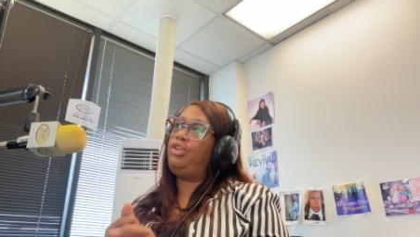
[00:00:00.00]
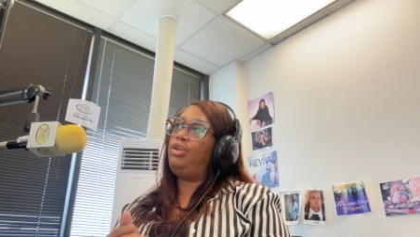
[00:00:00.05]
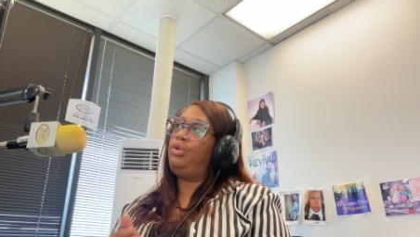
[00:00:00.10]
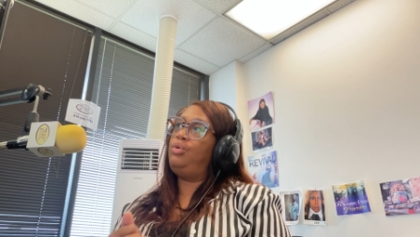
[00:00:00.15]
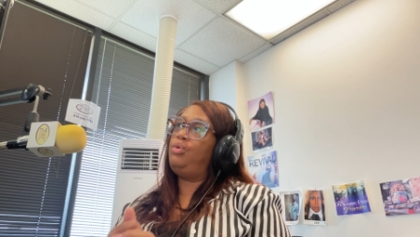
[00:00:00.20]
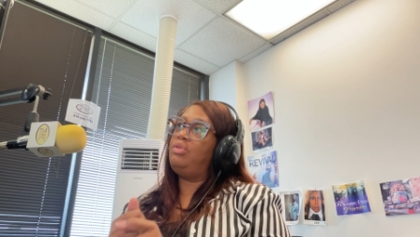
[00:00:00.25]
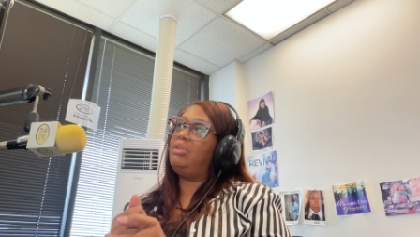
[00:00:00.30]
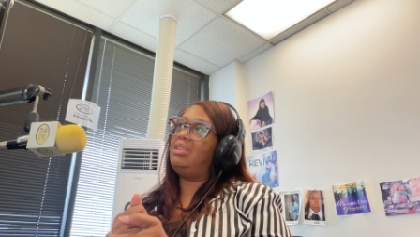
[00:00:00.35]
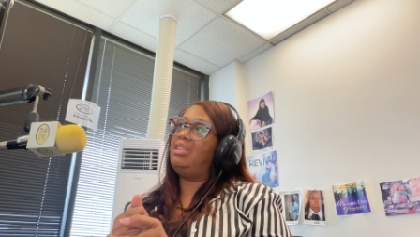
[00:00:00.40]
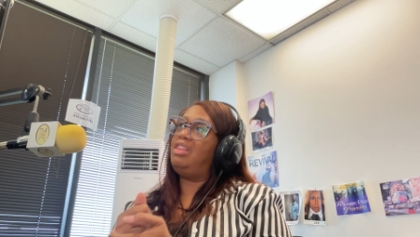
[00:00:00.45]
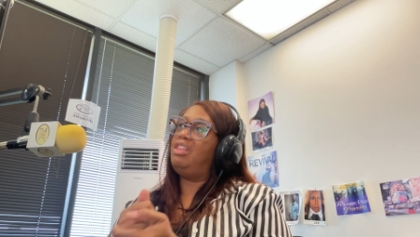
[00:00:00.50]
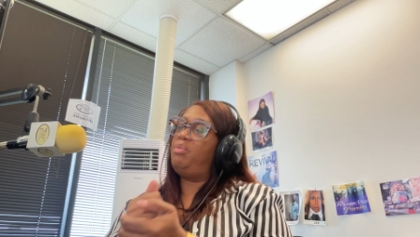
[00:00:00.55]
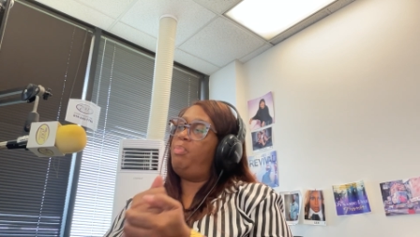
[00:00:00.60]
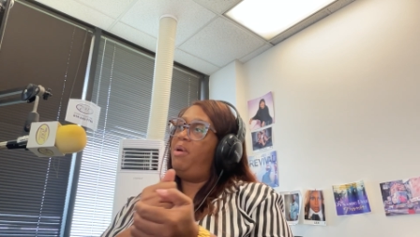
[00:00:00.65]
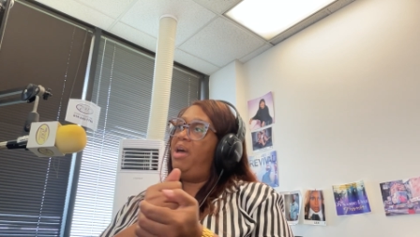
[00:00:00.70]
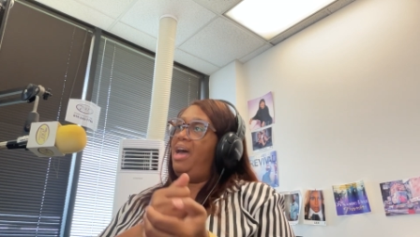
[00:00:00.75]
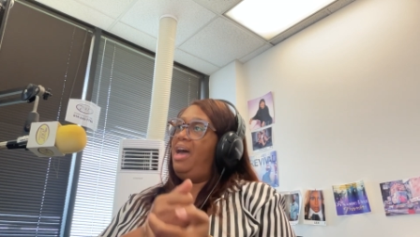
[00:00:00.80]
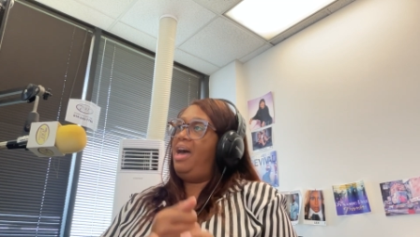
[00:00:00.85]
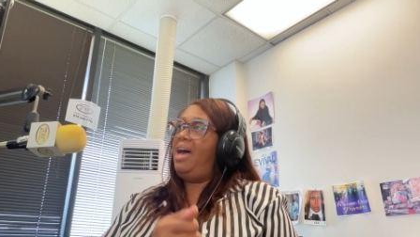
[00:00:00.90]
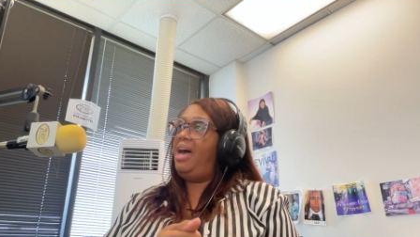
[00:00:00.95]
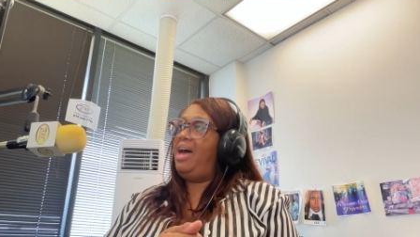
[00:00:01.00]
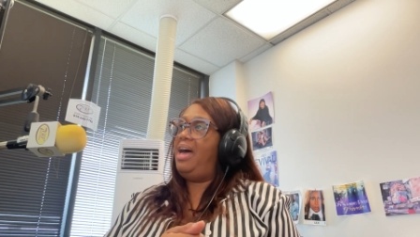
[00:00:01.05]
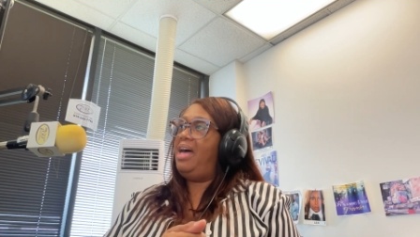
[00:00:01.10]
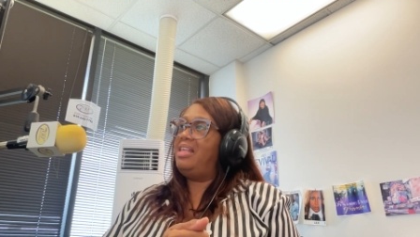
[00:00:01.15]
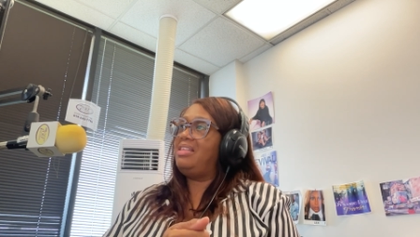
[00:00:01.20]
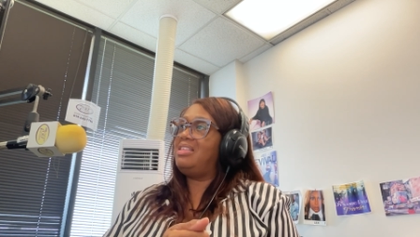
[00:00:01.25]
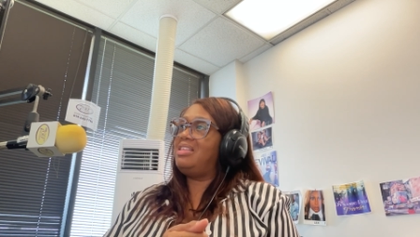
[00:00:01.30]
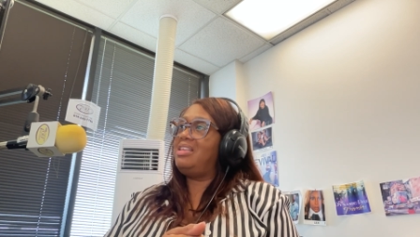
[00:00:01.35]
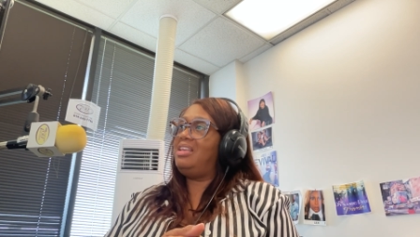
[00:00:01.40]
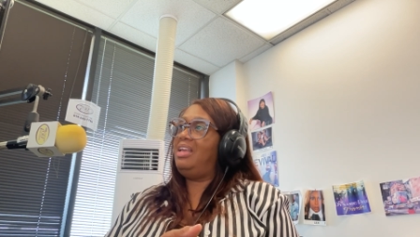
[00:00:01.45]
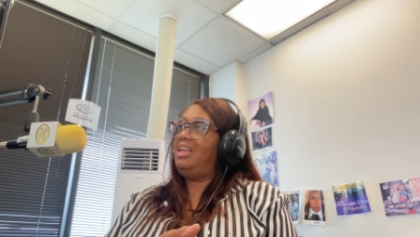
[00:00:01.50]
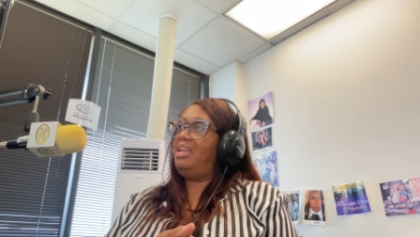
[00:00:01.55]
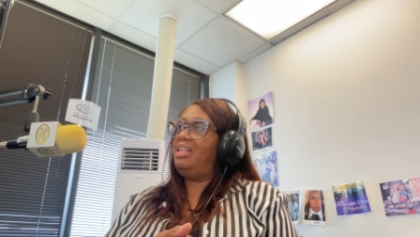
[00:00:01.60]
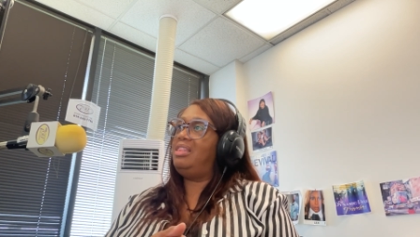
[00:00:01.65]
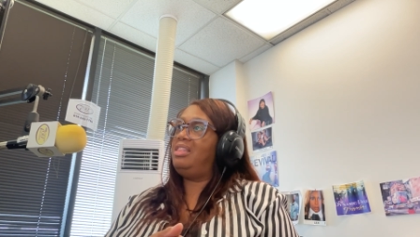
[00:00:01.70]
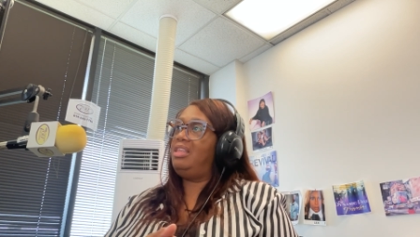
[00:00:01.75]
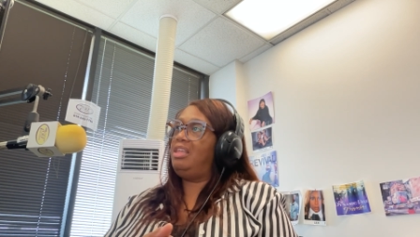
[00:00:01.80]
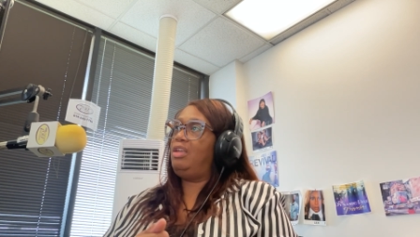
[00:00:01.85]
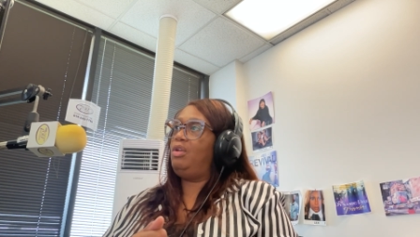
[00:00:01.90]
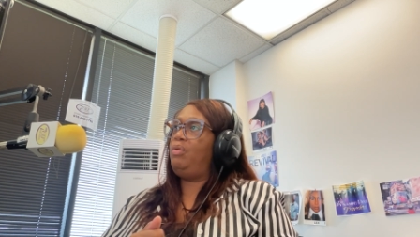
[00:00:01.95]
used in the past to
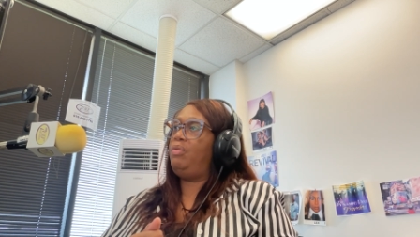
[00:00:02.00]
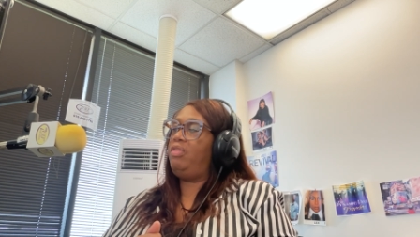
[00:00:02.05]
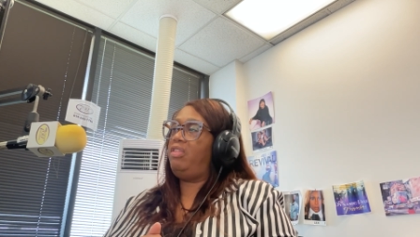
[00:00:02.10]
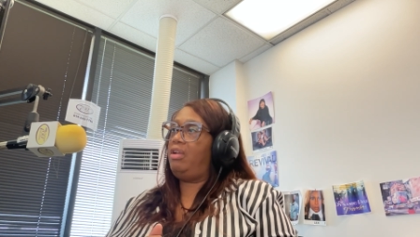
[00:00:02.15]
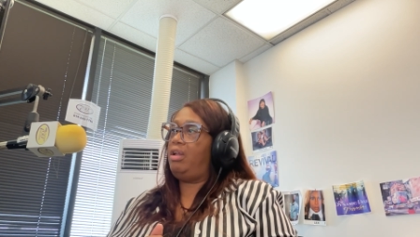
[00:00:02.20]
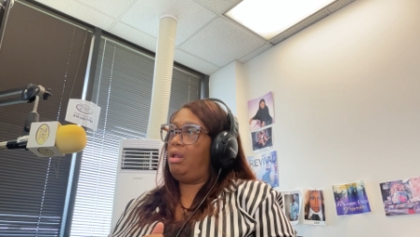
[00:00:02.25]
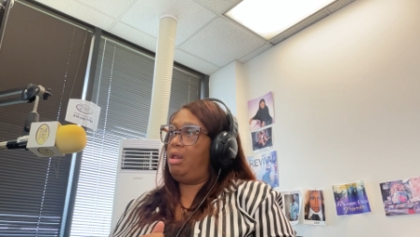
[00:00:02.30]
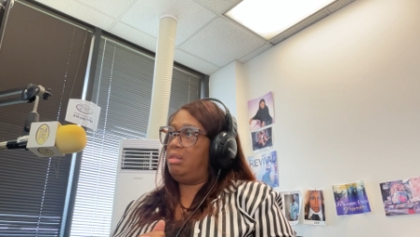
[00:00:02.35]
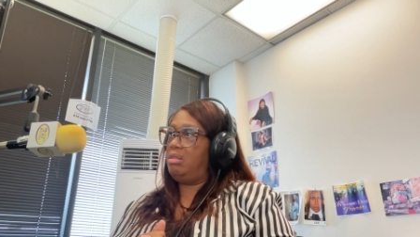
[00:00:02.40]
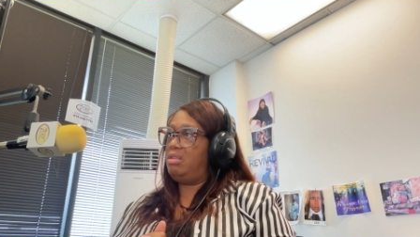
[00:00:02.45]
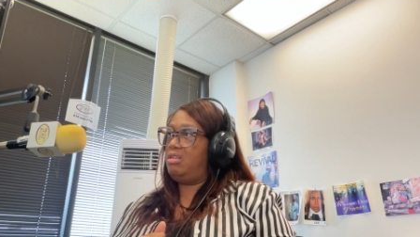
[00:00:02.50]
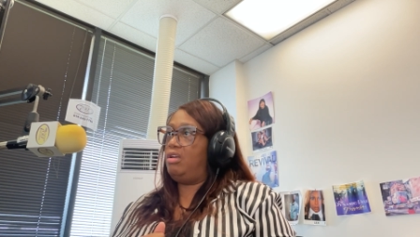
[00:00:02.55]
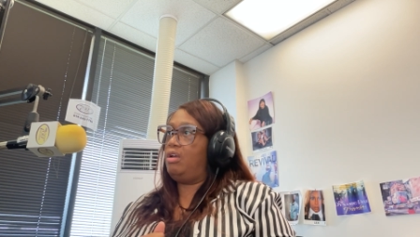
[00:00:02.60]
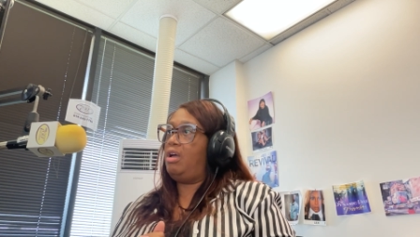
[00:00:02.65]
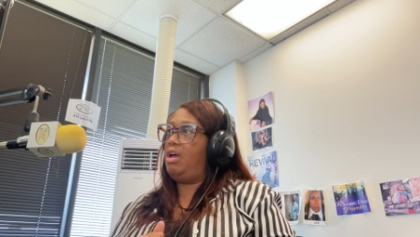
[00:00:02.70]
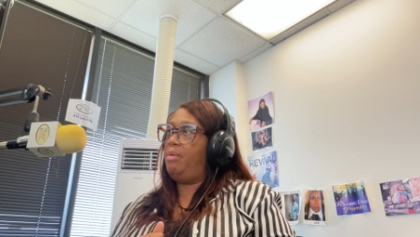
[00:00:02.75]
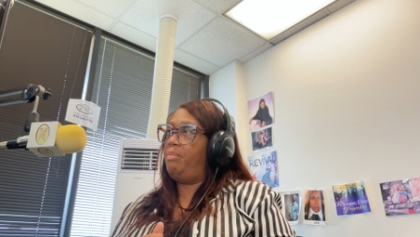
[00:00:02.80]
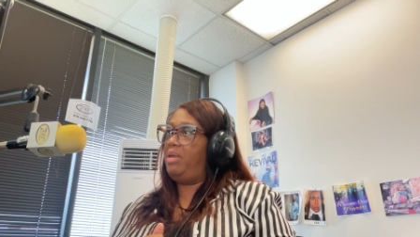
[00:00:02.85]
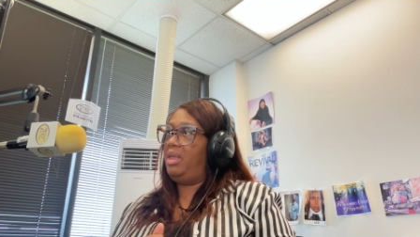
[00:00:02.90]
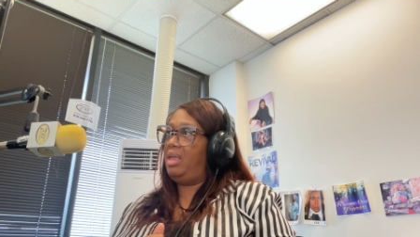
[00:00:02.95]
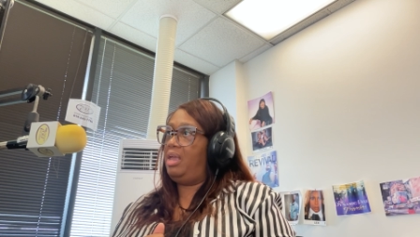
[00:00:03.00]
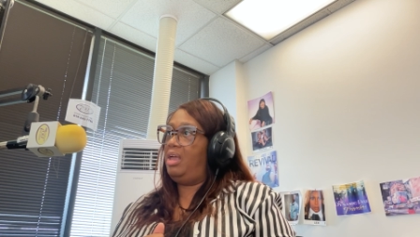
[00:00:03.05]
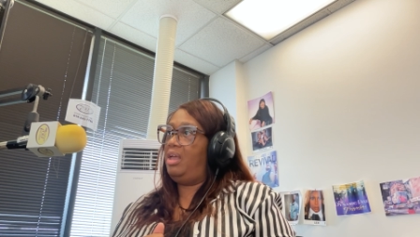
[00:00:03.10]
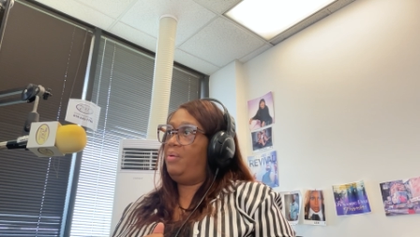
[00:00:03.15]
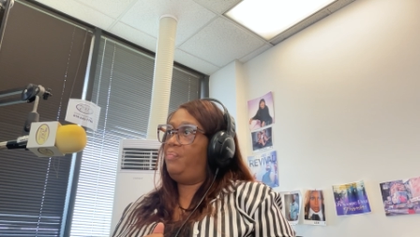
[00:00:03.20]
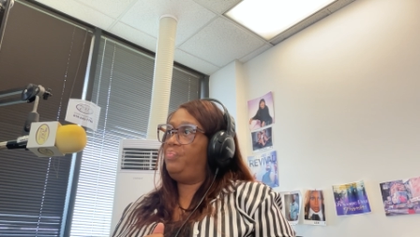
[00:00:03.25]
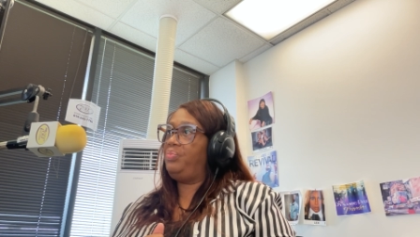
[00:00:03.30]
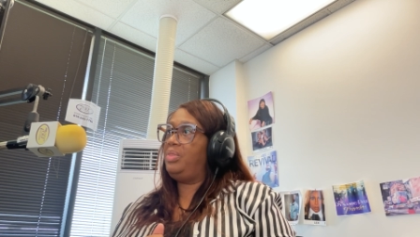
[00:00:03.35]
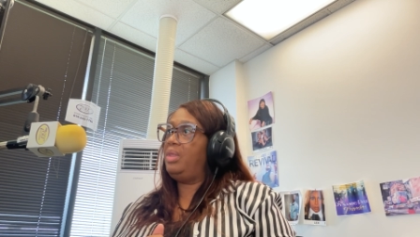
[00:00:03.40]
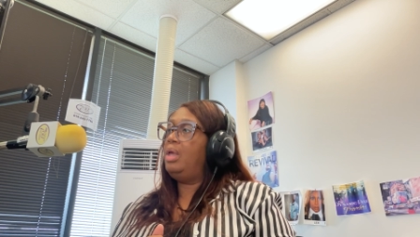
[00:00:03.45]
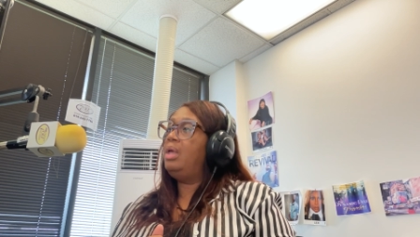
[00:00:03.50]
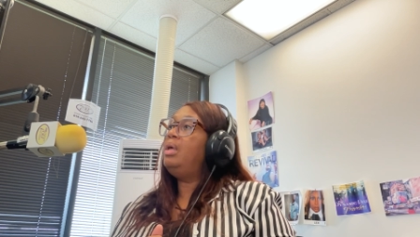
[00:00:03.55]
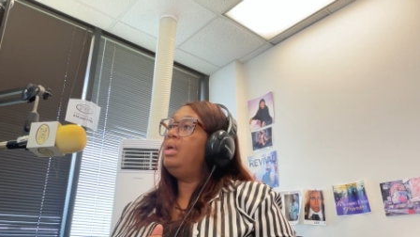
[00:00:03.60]
get the youth to come in?